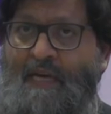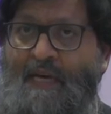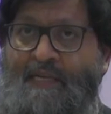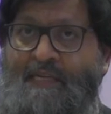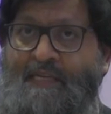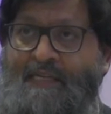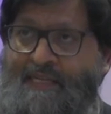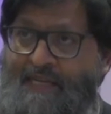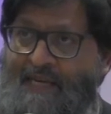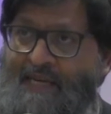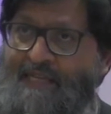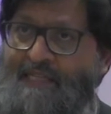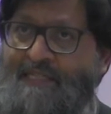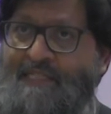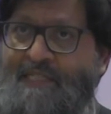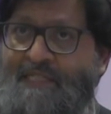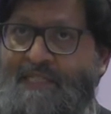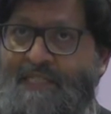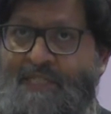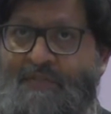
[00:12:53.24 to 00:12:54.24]
And again,
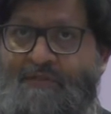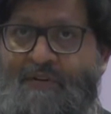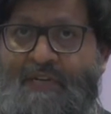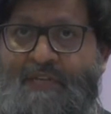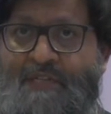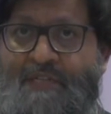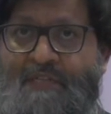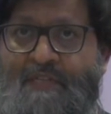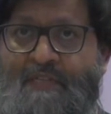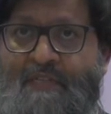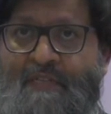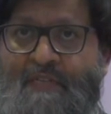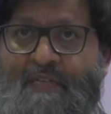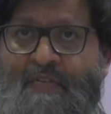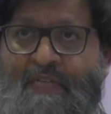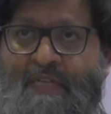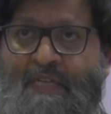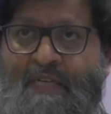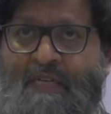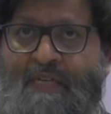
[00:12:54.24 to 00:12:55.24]
it's a distraction,
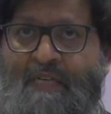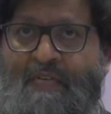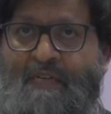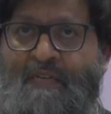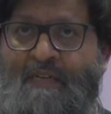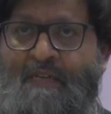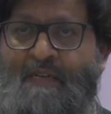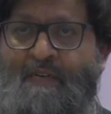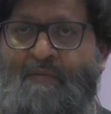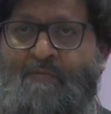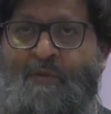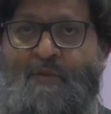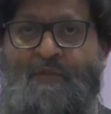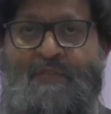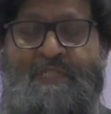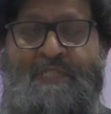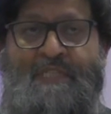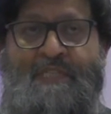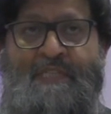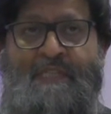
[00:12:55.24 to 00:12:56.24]

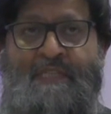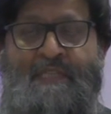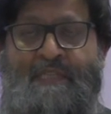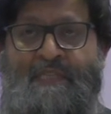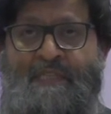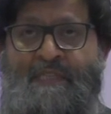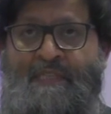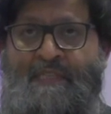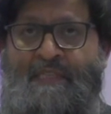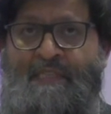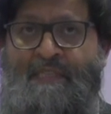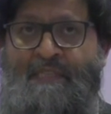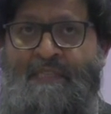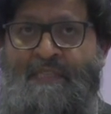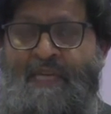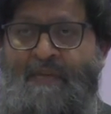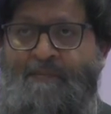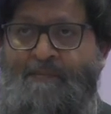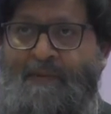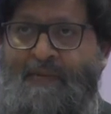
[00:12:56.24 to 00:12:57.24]
because
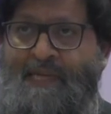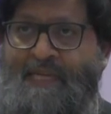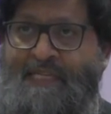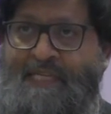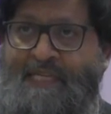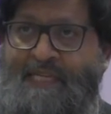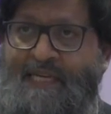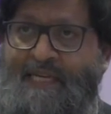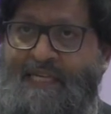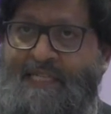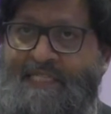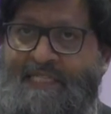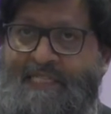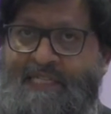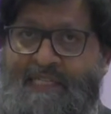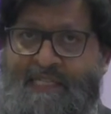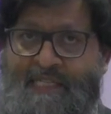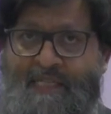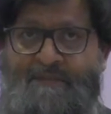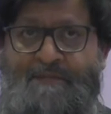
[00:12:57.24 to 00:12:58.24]
they played an
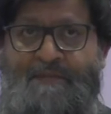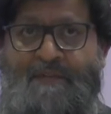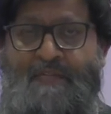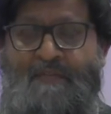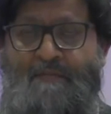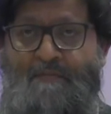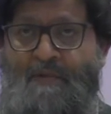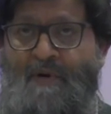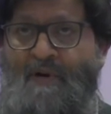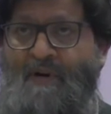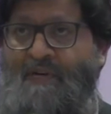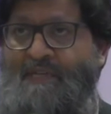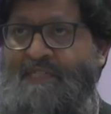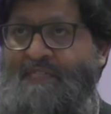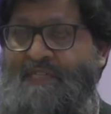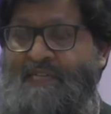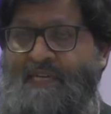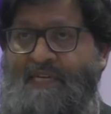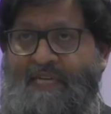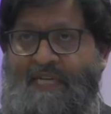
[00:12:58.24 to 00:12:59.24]
insignificant part
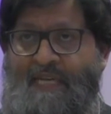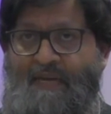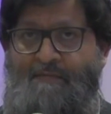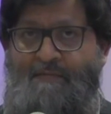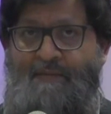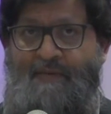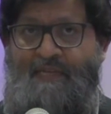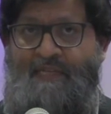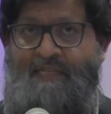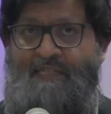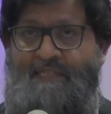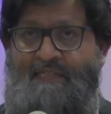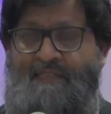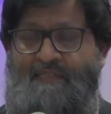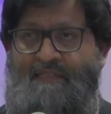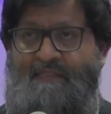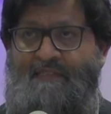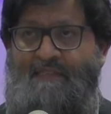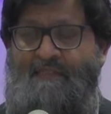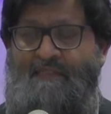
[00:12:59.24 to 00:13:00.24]
in our campaign.